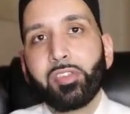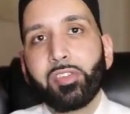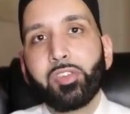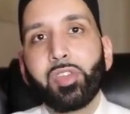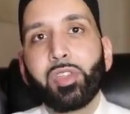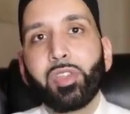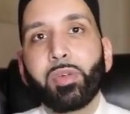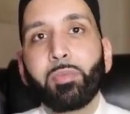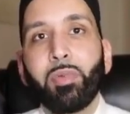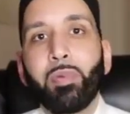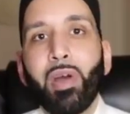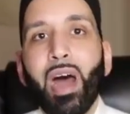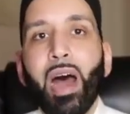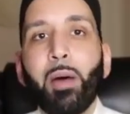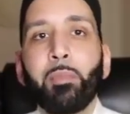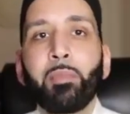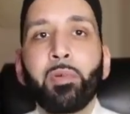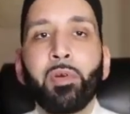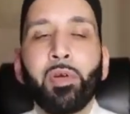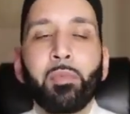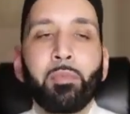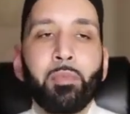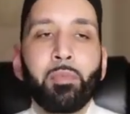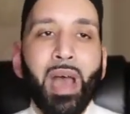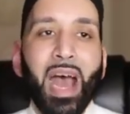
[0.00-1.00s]
to the
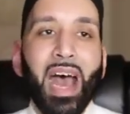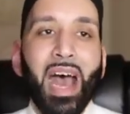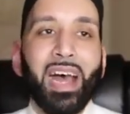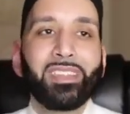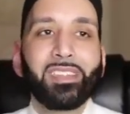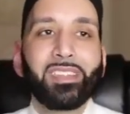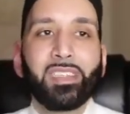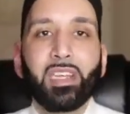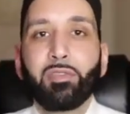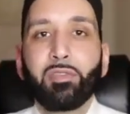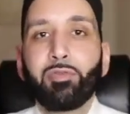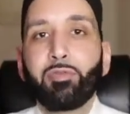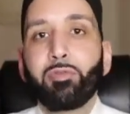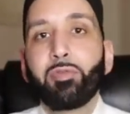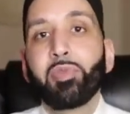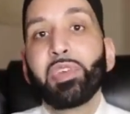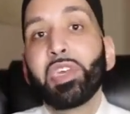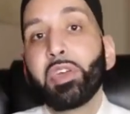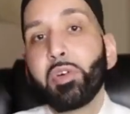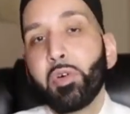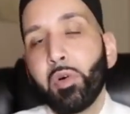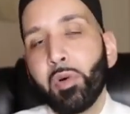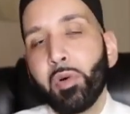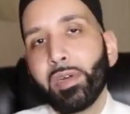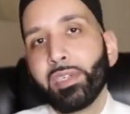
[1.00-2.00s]
proper paths of
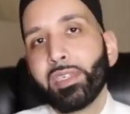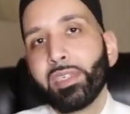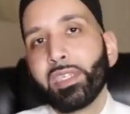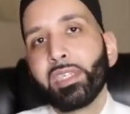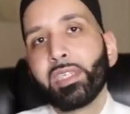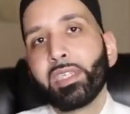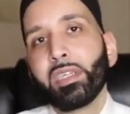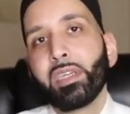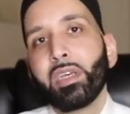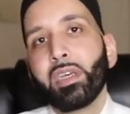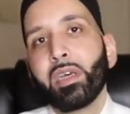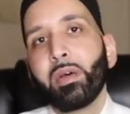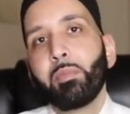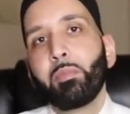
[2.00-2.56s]
recourse,